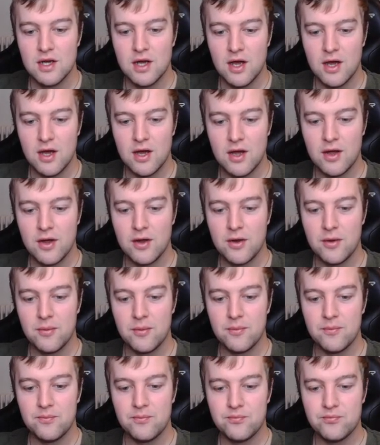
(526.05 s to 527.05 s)

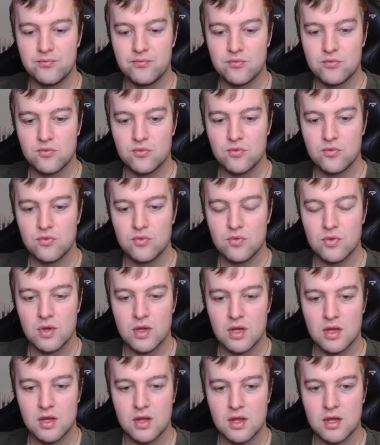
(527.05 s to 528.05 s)
So
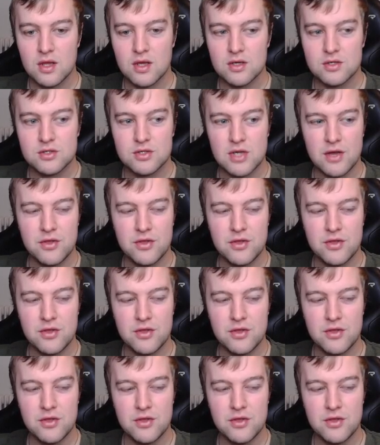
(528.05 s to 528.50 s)
I